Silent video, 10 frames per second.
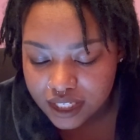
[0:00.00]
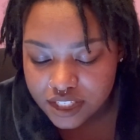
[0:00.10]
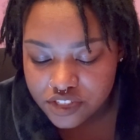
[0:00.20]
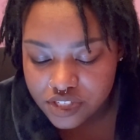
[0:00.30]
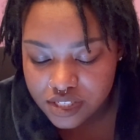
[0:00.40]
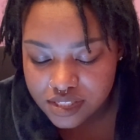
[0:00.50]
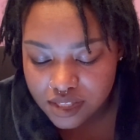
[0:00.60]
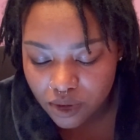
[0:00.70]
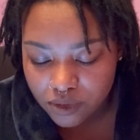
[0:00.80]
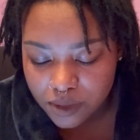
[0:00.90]
she is
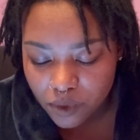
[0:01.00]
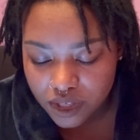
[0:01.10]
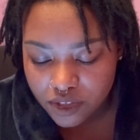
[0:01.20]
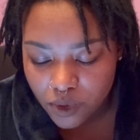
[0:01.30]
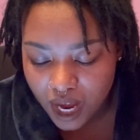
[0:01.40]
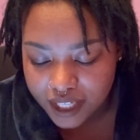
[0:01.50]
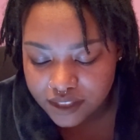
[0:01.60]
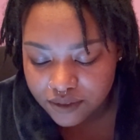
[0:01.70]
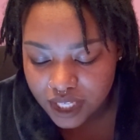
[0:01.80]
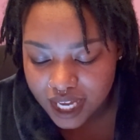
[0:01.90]
the only one who
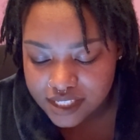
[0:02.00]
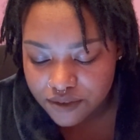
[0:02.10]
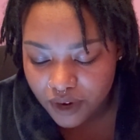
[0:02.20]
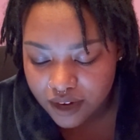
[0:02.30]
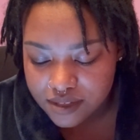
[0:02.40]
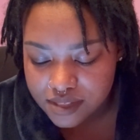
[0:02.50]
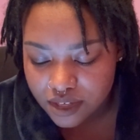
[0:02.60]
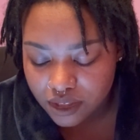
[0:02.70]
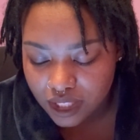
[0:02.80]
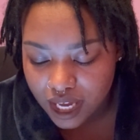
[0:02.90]
actively has the virus in
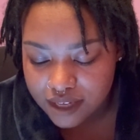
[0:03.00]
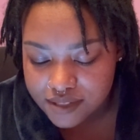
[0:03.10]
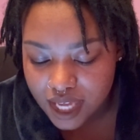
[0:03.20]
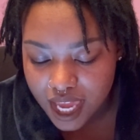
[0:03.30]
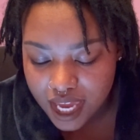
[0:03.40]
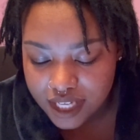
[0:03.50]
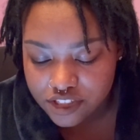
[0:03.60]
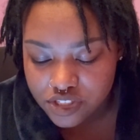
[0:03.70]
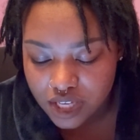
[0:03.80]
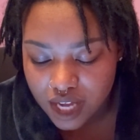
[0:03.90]
our lives, and
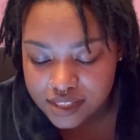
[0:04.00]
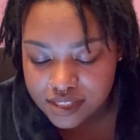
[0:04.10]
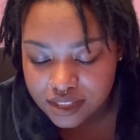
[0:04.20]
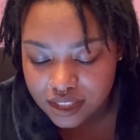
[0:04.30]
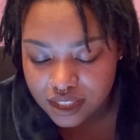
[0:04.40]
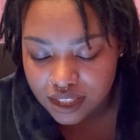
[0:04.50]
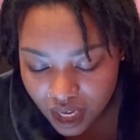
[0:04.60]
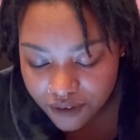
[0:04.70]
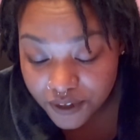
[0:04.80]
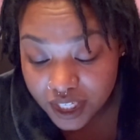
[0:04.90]
she constantly
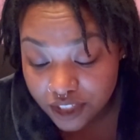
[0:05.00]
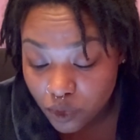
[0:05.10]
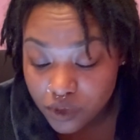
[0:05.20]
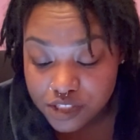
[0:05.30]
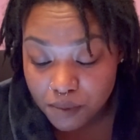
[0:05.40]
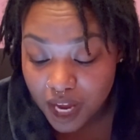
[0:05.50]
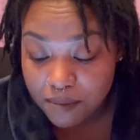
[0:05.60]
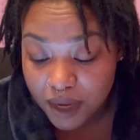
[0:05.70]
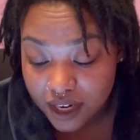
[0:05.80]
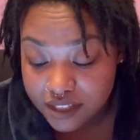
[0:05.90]
effing ignores my
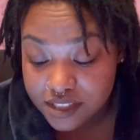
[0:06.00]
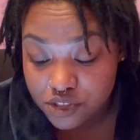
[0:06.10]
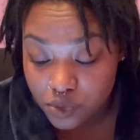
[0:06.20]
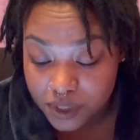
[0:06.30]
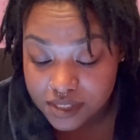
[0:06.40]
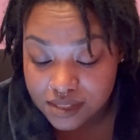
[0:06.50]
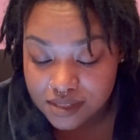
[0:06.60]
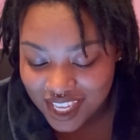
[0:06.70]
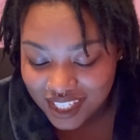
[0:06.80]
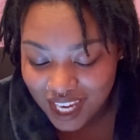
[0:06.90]
parenting
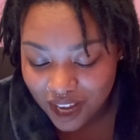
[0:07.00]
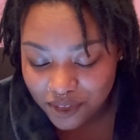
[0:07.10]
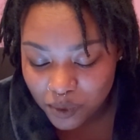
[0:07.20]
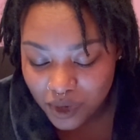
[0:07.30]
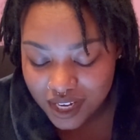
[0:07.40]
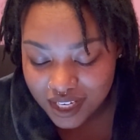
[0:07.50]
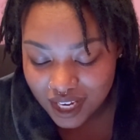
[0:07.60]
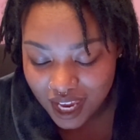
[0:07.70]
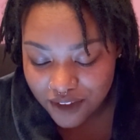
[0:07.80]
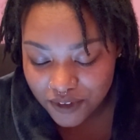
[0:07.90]
choices. Now, the one
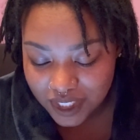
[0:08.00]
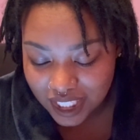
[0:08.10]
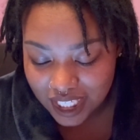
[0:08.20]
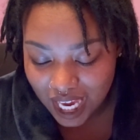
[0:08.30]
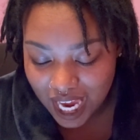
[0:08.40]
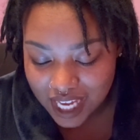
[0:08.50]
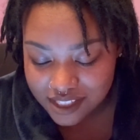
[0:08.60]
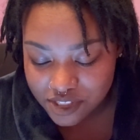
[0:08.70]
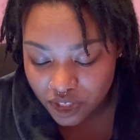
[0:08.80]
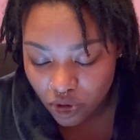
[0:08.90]
effing thing I
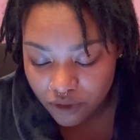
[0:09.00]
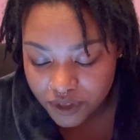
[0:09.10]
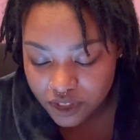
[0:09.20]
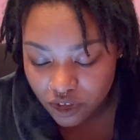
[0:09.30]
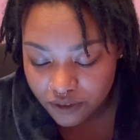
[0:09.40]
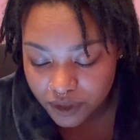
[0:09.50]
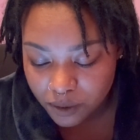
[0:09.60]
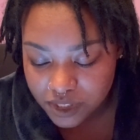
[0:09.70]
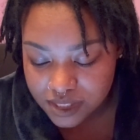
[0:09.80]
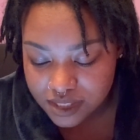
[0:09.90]
asked her over and over
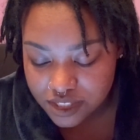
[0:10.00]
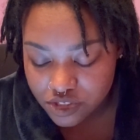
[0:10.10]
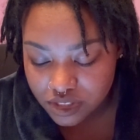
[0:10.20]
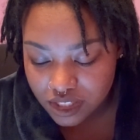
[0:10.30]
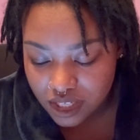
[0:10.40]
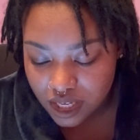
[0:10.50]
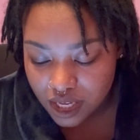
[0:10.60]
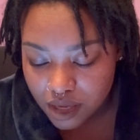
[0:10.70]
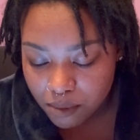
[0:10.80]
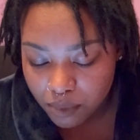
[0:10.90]
was essentially
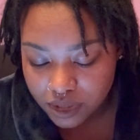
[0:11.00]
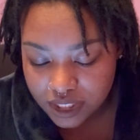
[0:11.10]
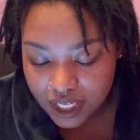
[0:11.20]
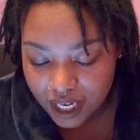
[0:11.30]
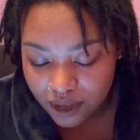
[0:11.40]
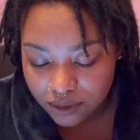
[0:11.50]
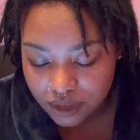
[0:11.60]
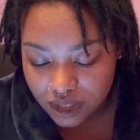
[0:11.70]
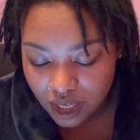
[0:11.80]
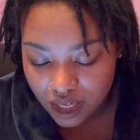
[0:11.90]
bullied out
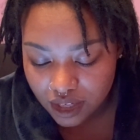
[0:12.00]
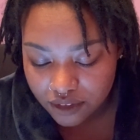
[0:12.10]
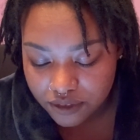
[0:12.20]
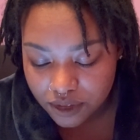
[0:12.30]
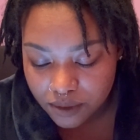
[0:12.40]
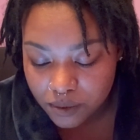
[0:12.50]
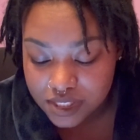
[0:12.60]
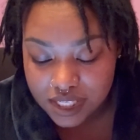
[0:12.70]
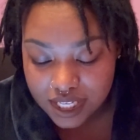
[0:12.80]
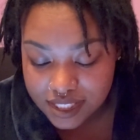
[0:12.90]
of
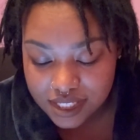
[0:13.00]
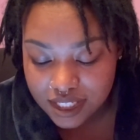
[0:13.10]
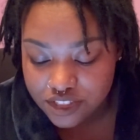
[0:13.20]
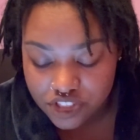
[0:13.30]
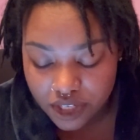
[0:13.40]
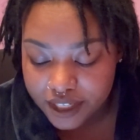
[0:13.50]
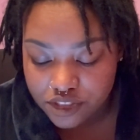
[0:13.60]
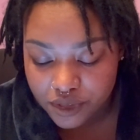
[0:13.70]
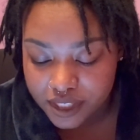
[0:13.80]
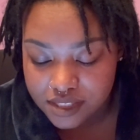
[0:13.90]
was kissing and sharing
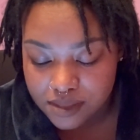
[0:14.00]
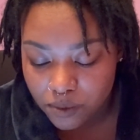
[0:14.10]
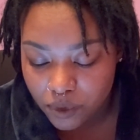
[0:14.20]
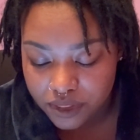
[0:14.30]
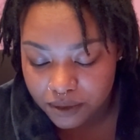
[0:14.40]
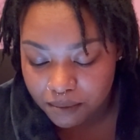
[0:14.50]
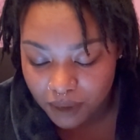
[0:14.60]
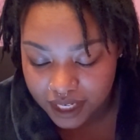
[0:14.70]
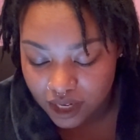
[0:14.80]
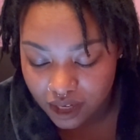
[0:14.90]
drinks with
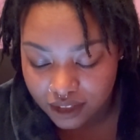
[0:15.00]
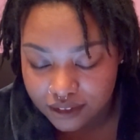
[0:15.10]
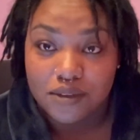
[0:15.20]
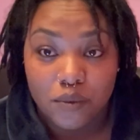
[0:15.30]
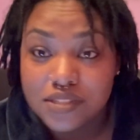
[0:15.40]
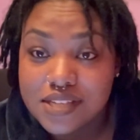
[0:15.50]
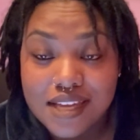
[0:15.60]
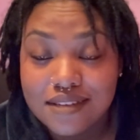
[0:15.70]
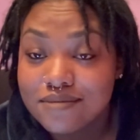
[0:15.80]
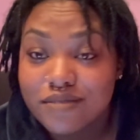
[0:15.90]
my daughter. Once
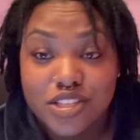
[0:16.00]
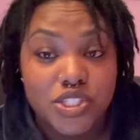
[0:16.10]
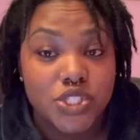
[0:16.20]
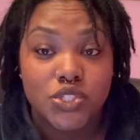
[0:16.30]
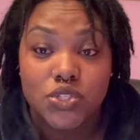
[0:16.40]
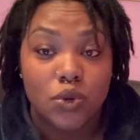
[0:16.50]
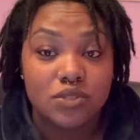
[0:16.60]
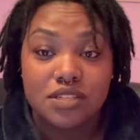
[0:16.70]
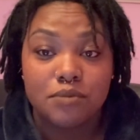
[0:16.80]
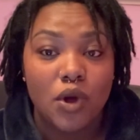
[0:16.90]
again, so
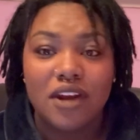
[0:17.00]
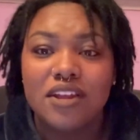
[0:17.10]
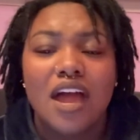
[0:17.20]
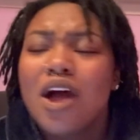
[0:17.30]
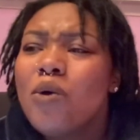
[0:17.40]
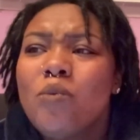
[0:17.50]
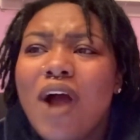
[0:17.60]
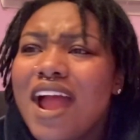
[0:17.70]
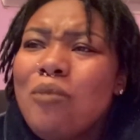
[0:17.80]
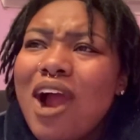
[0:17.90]
simple.
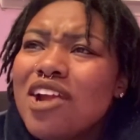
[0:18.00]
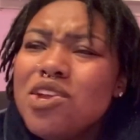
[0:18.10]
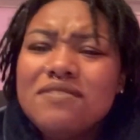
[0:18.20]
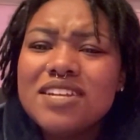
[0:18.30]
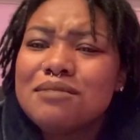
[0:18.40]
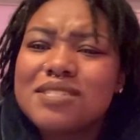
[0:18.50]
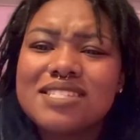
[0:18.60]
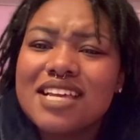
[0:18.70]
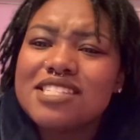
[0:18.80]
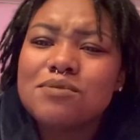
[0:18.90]
Why are you even
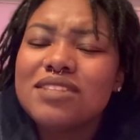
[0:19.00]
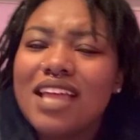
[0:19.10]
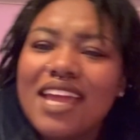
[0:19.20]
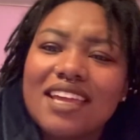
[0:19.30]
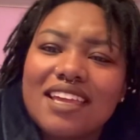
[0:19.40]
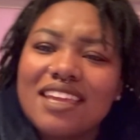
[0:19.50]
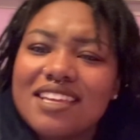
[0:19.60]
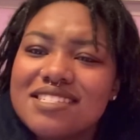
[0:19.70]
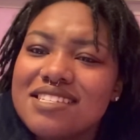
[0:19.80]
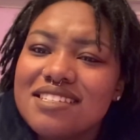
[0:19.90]
obsessed with like
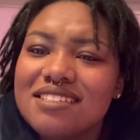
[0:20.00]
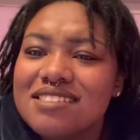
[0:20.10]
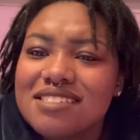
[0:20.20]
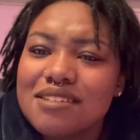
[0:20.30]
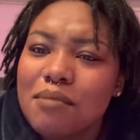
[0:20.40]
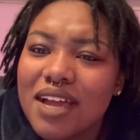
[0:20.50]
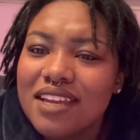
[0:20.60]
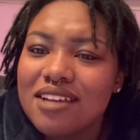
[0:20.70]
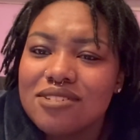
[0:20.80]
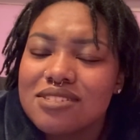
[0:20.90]
kissing
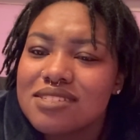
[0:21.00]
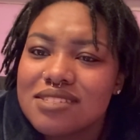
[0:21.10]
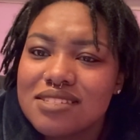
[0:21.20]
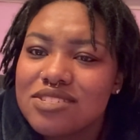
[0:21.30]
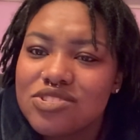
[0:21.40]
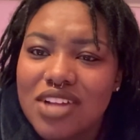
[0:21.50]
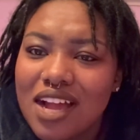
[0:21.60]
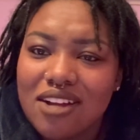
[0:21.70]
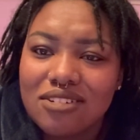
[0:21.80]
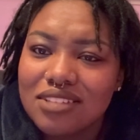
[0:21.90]
somebody else's
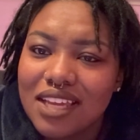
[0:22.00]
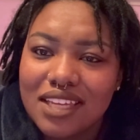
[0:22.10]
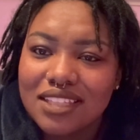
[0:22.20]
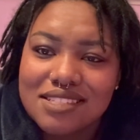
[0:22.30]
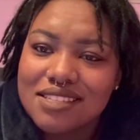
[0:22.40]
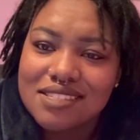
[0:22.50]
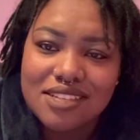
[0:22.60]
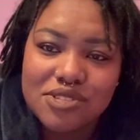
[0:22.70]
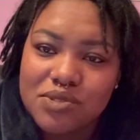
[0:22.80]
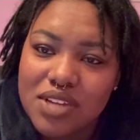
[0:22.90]
child? Like, that's
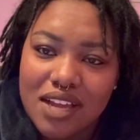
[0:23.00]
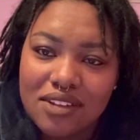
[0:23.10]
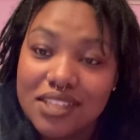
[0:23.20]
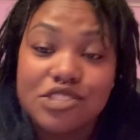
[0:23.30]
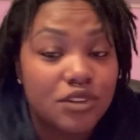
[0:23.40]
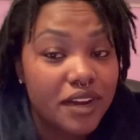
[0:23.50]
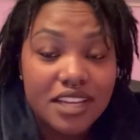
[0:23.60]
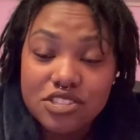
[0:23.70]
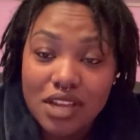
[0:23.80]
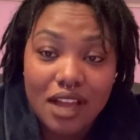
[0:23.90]
not your child. That's your
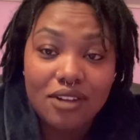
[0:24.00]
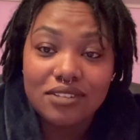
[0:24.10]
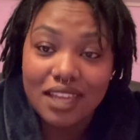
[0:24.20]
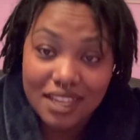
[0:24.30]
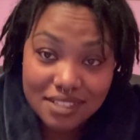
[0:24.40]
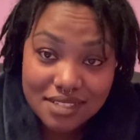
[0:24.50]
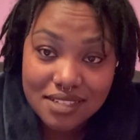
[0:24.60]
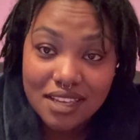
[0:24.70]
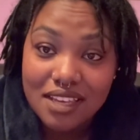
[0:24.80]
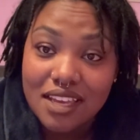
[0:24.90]
grandchild, yes,
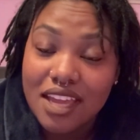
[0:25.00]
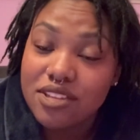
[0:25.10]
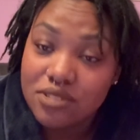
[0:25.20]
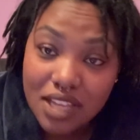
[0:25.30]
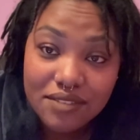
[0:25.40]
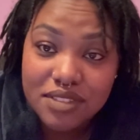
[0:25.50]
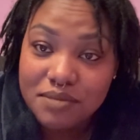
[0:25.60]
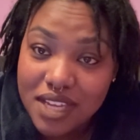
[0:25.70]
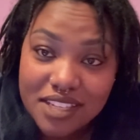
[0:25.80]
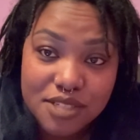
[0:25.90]
and you love them,
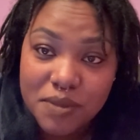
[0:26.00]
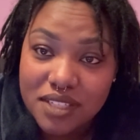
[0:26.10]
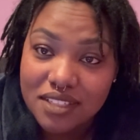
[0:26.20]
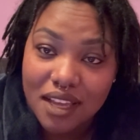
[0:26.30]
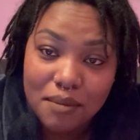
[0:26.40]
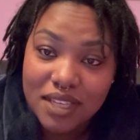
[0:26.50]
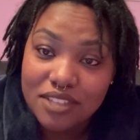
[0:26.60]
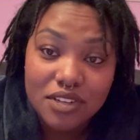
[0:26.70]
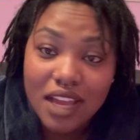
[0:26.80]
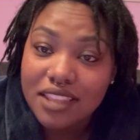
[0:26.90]
yes, but I mean,
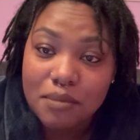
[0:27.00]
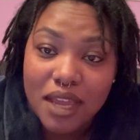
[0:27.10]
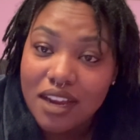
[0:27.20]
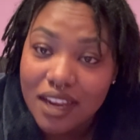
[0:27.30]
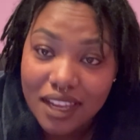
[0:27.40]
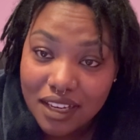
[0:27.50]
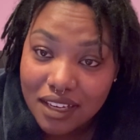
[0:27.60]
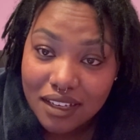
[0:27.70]
you're not the parent.